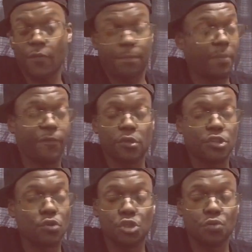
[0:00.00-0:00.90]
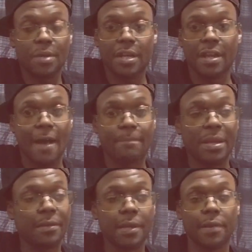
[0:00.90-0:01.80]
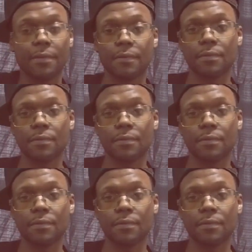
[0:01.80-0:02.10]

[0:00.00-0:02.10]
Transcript: before social media. I've been lit.